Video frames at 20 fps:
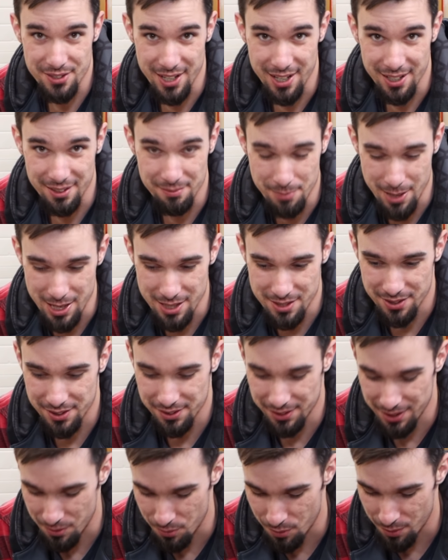said,
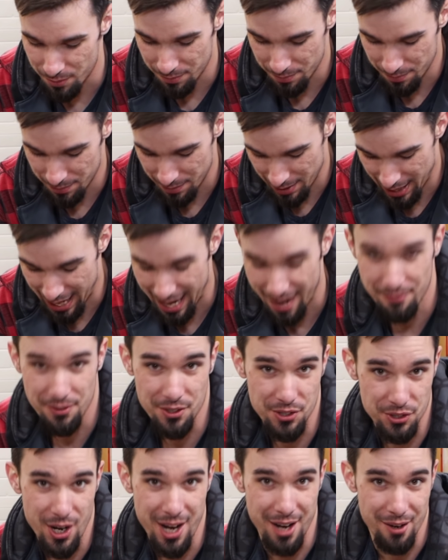basically have
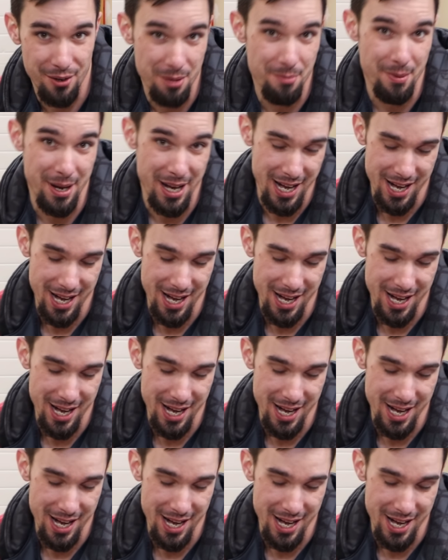this tire in my